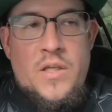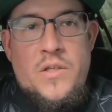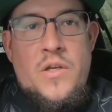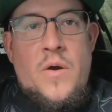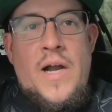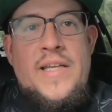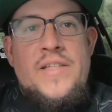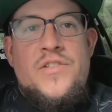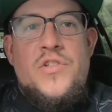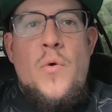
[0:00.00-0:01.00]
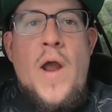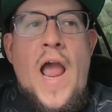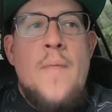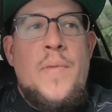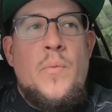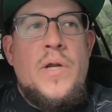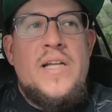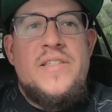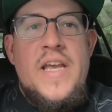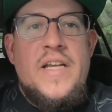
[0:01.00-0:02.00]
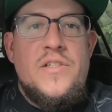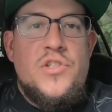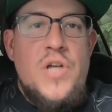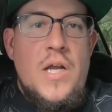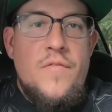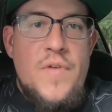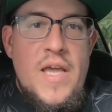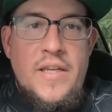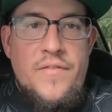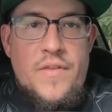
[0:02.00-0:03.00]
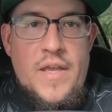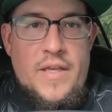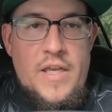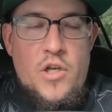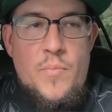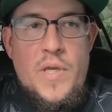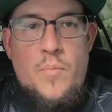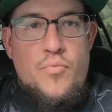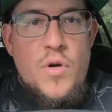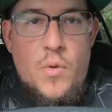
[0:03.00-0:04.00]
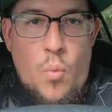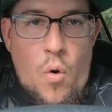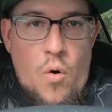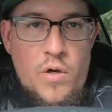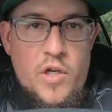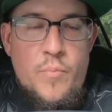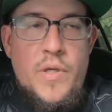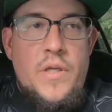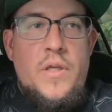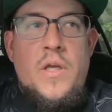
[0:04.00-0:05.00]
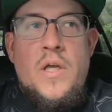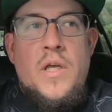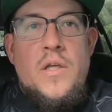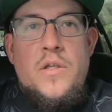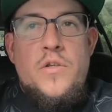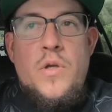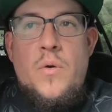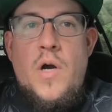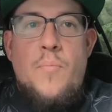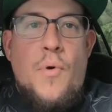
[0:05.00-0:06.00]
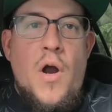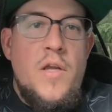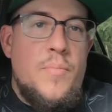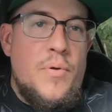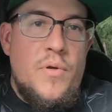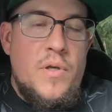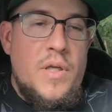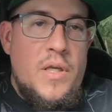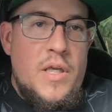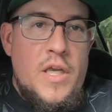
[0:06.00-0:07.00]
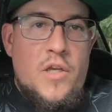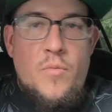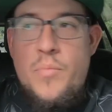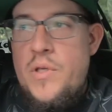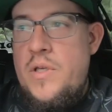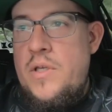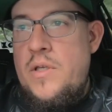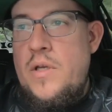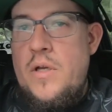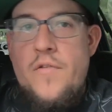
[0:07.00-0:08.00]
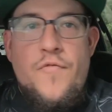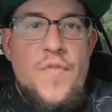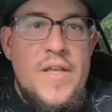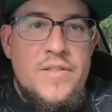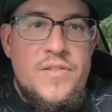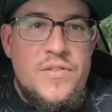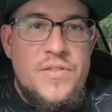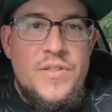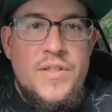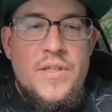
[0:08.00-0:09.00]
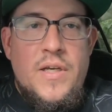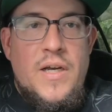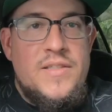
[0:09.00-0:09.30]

You know, I get so happy when I take a shot of anything. It could be a brick wall, it could be, you know, a pipe, it could be a fence, a